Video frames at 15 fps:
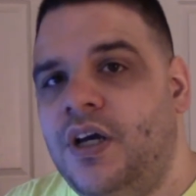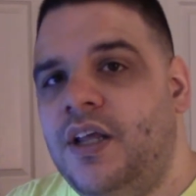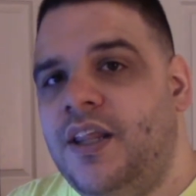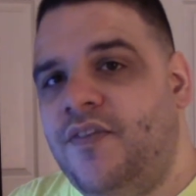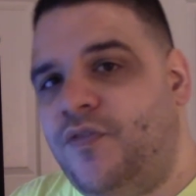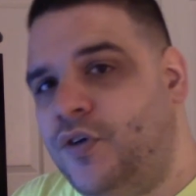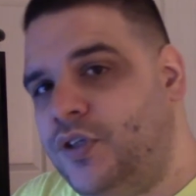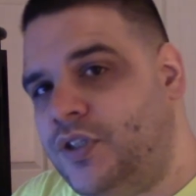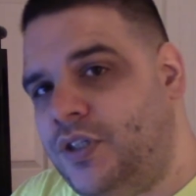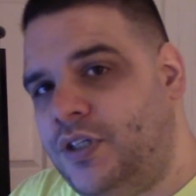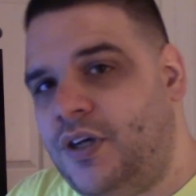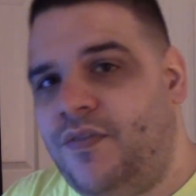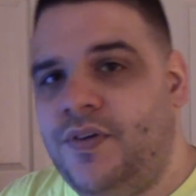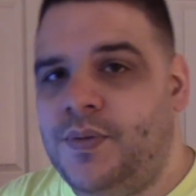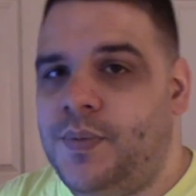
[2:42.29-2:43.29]
They forced two
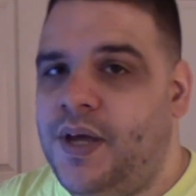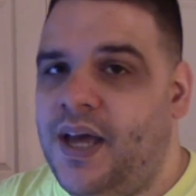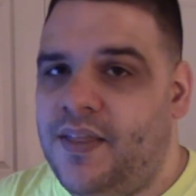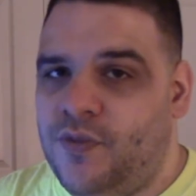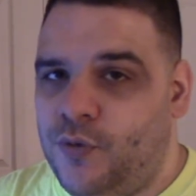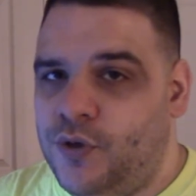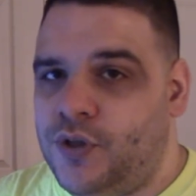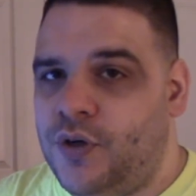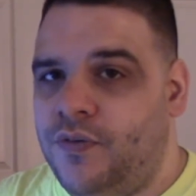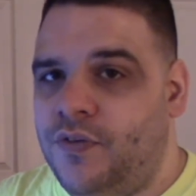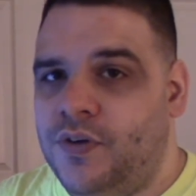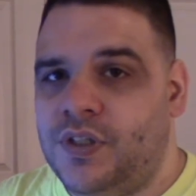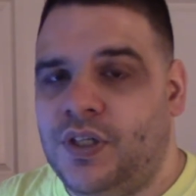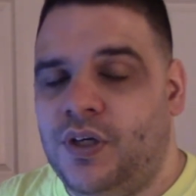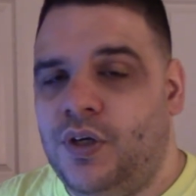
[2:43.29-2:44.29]
turnovers but had three
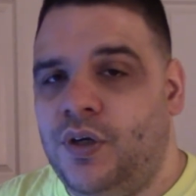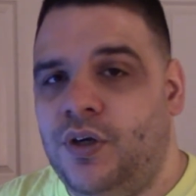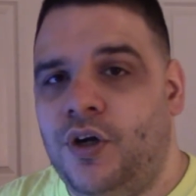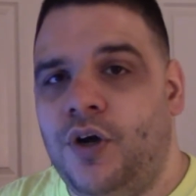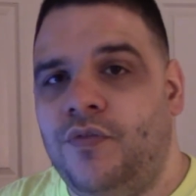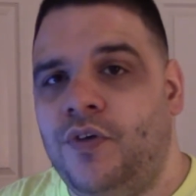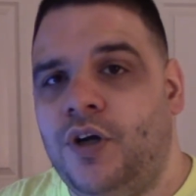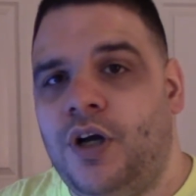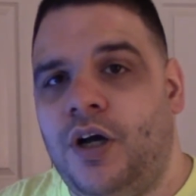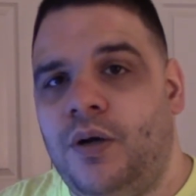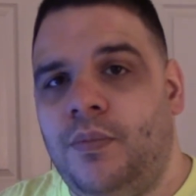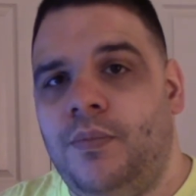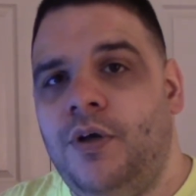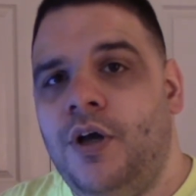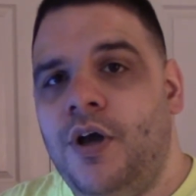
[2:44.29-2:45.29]
turnovers and couldn't
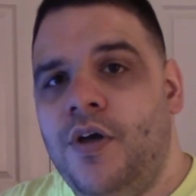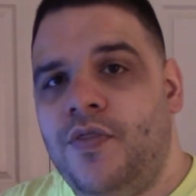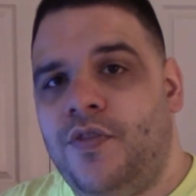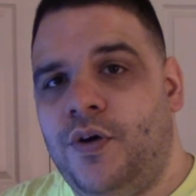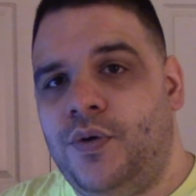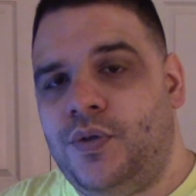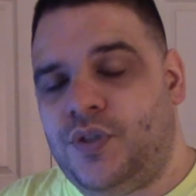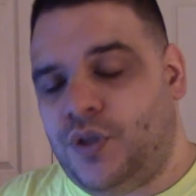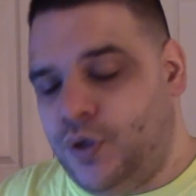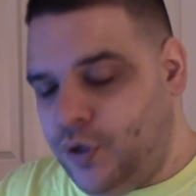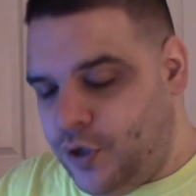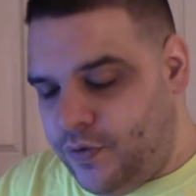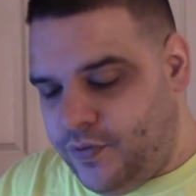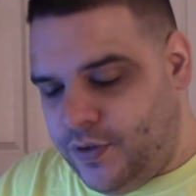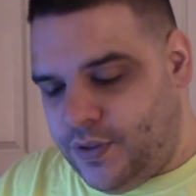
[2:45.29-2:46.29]
overcome those
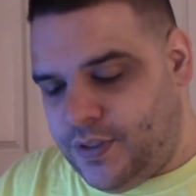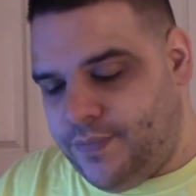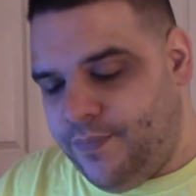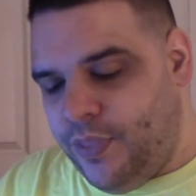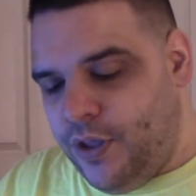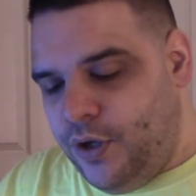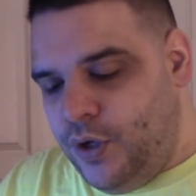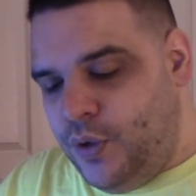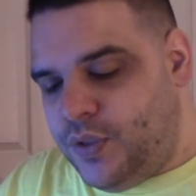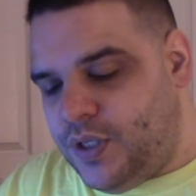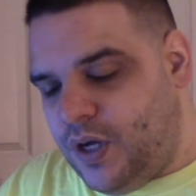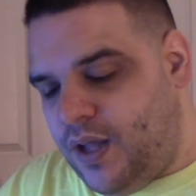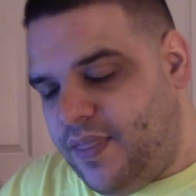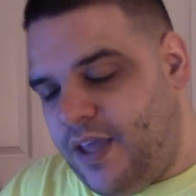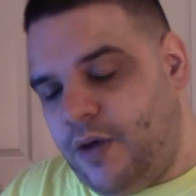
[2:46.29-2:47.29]
turnovers.
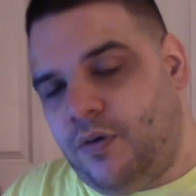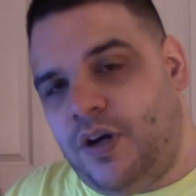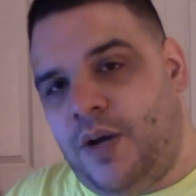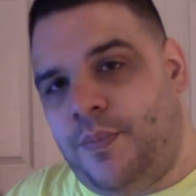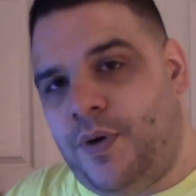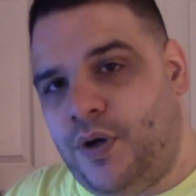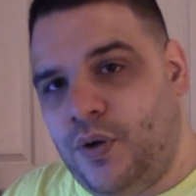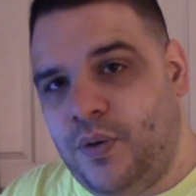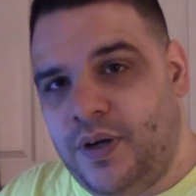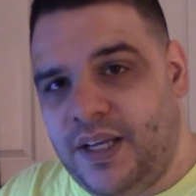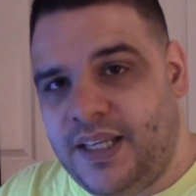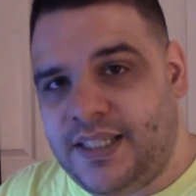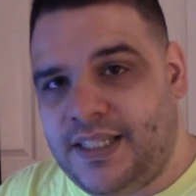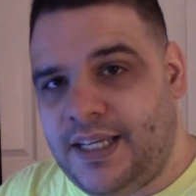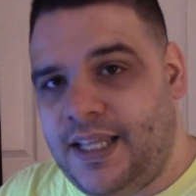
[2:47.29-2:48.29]
Utah, they were up on Oregon
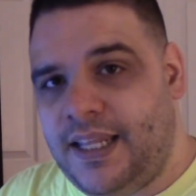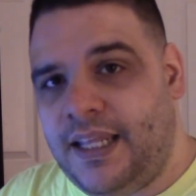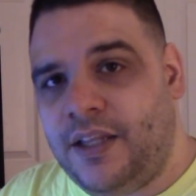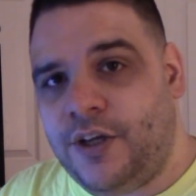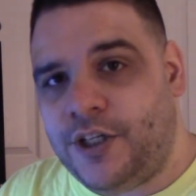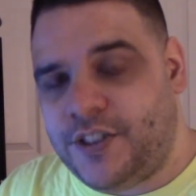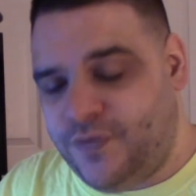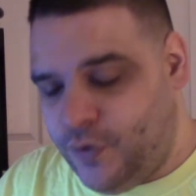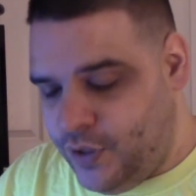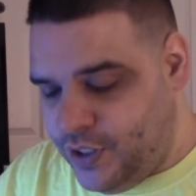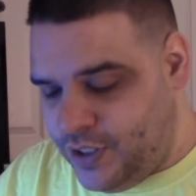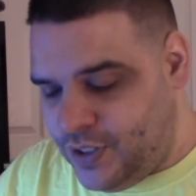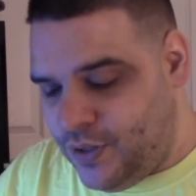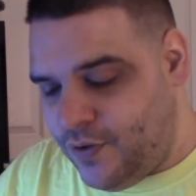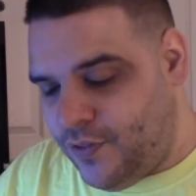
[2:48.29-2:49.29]
State and then lost
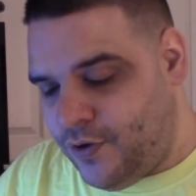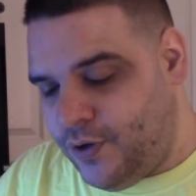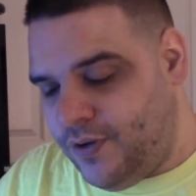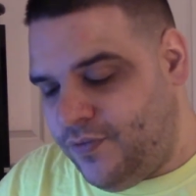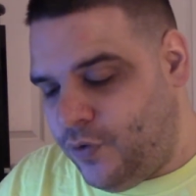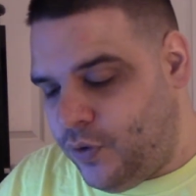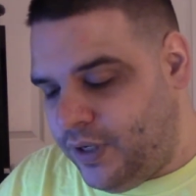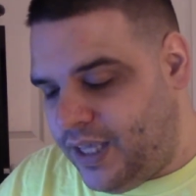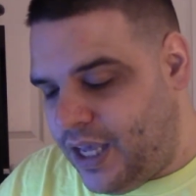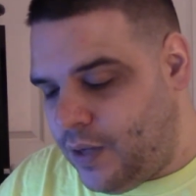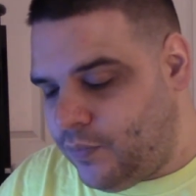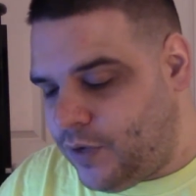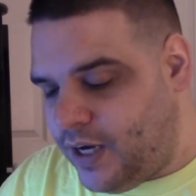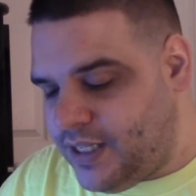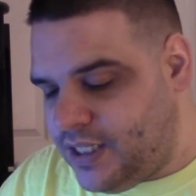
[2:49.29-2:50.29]
42 to 34.
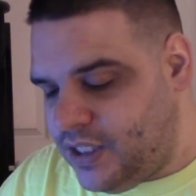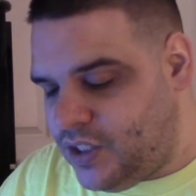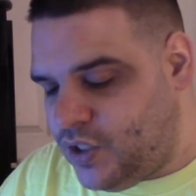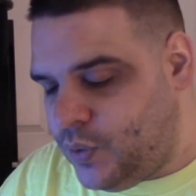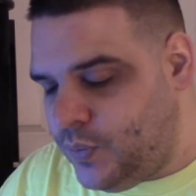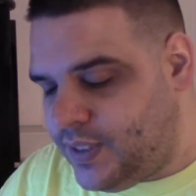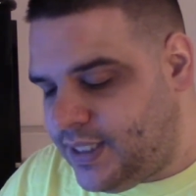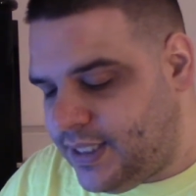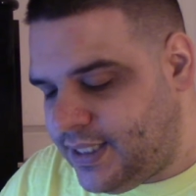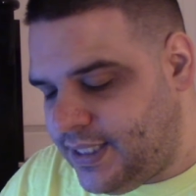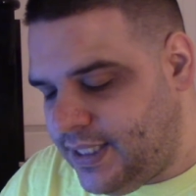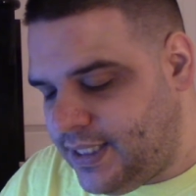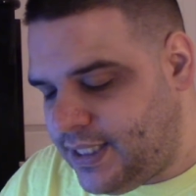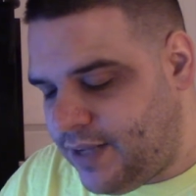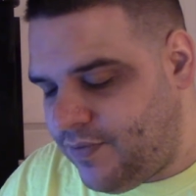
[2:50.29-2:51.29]
Cam Rising
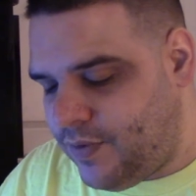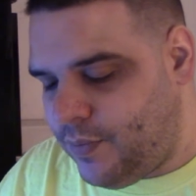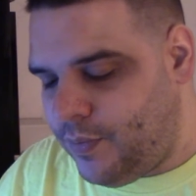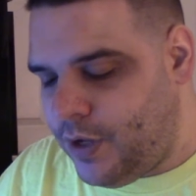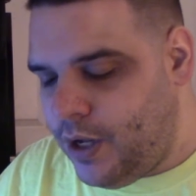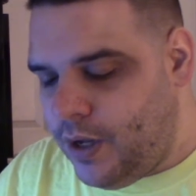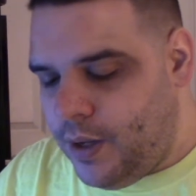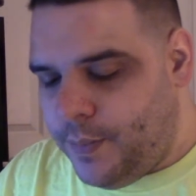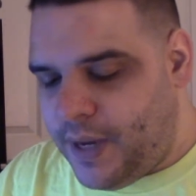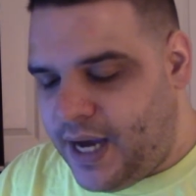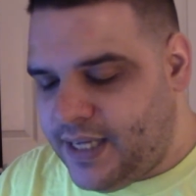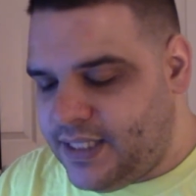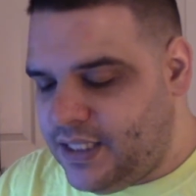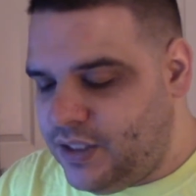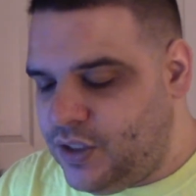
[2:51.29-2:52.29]
267
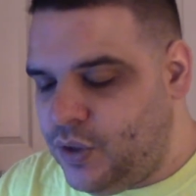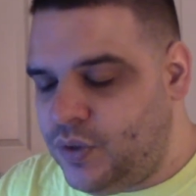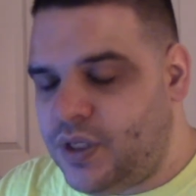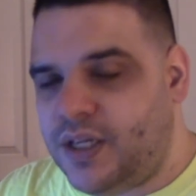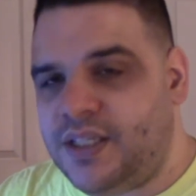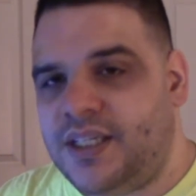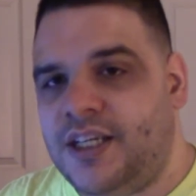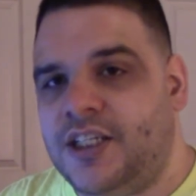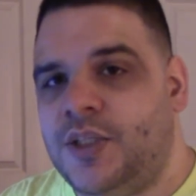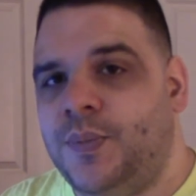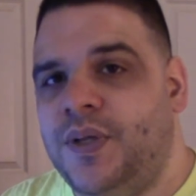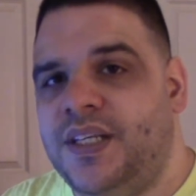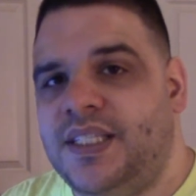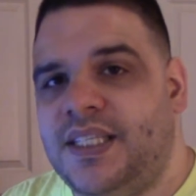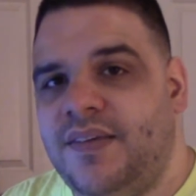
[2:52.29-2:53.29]
passing, two touchdowns,
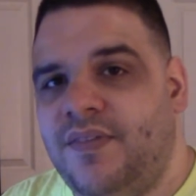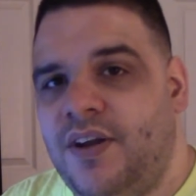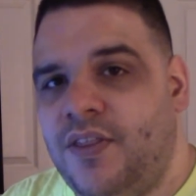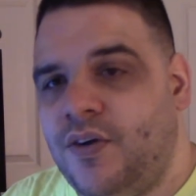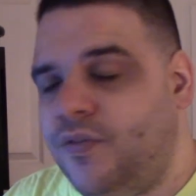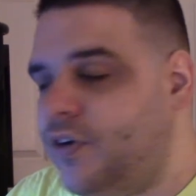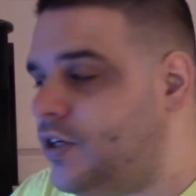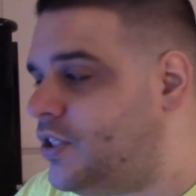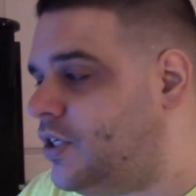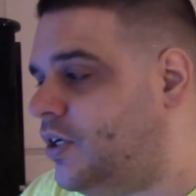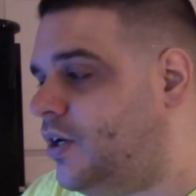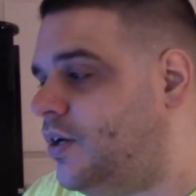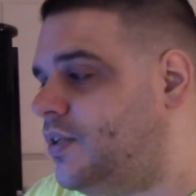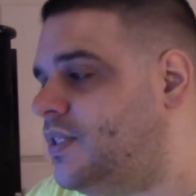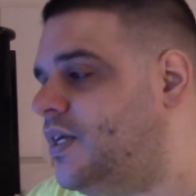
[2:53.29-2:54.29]
plus 73 rushing
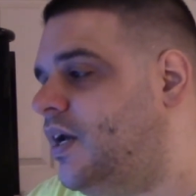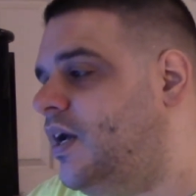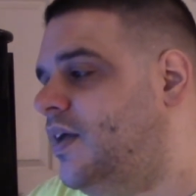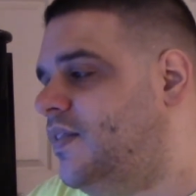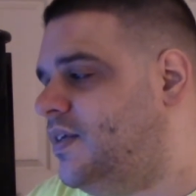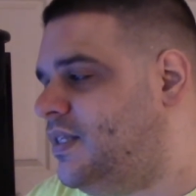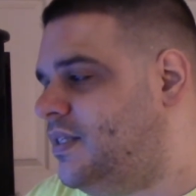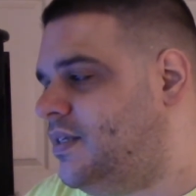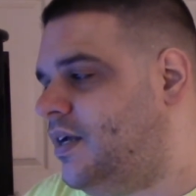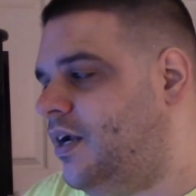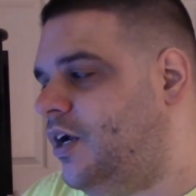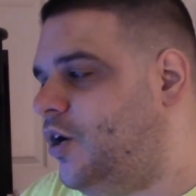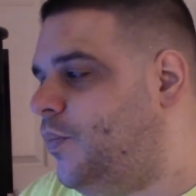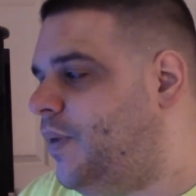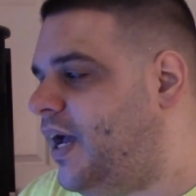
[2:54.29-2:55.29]
yards. This is going
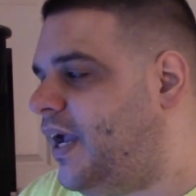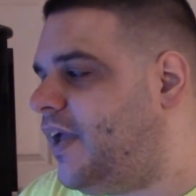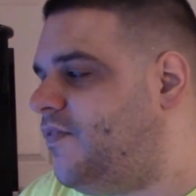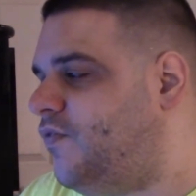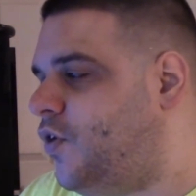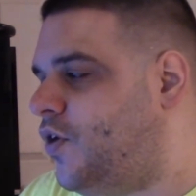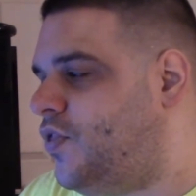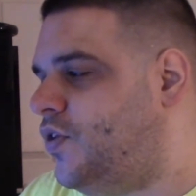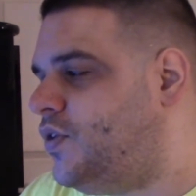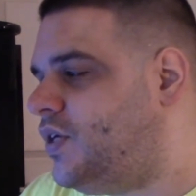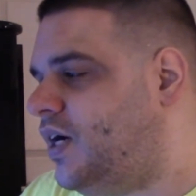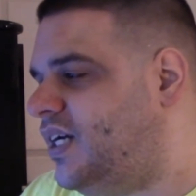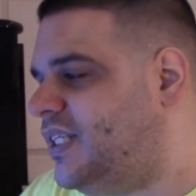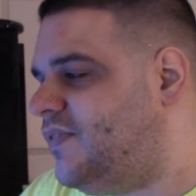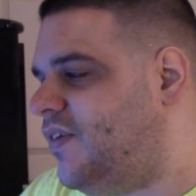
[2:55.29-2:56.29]
to go back and forth.
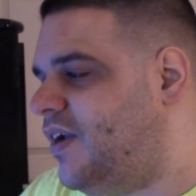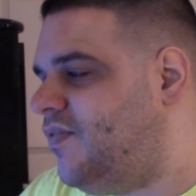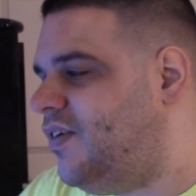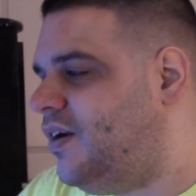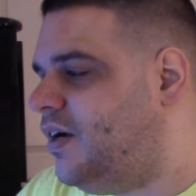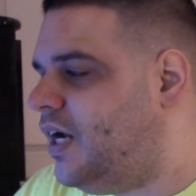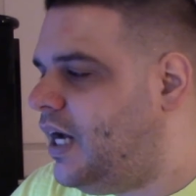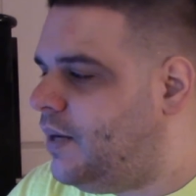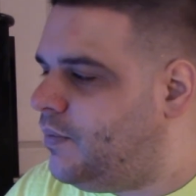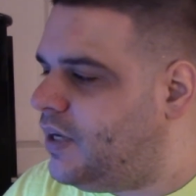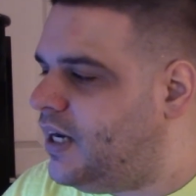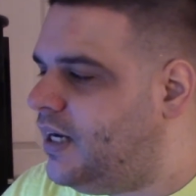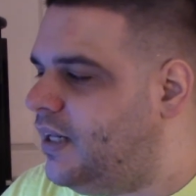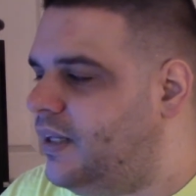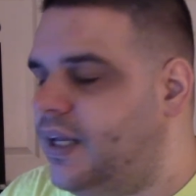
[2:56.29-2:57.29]
Utah is favored. I'm
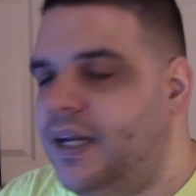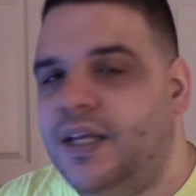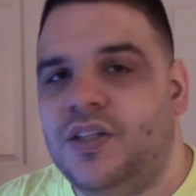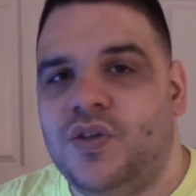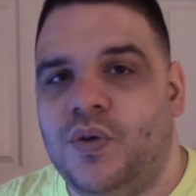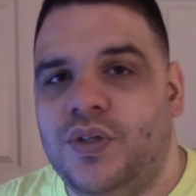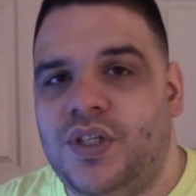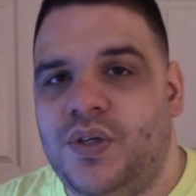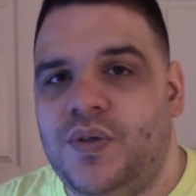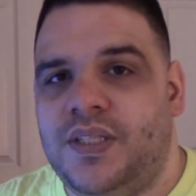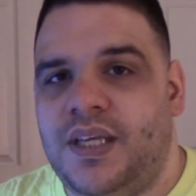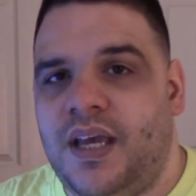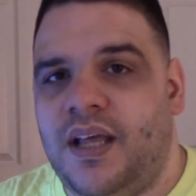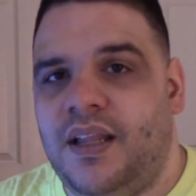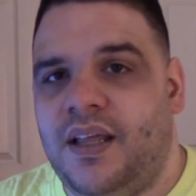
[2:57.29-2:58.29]
kind of leaning towards
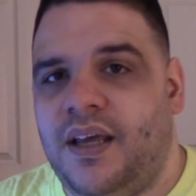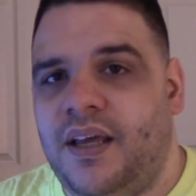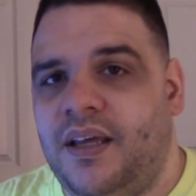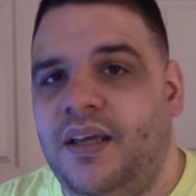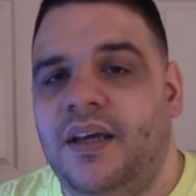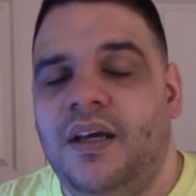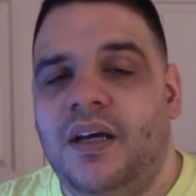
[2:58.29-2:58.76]
UCLA.